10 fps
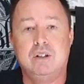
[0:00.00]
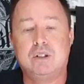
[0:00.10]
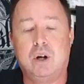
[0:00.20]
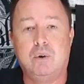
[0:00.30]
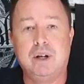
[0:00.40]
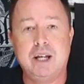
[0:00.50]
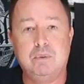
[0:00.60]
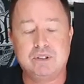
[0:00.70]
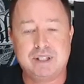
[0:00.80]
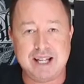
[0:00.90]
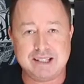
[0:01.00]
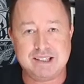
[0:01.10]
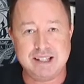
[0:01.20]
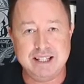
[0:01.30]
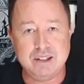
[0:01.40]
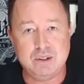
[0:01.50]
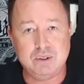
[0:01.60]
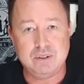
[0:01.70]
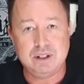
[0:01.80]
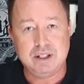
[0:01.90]
So it was that
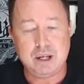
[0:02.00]
single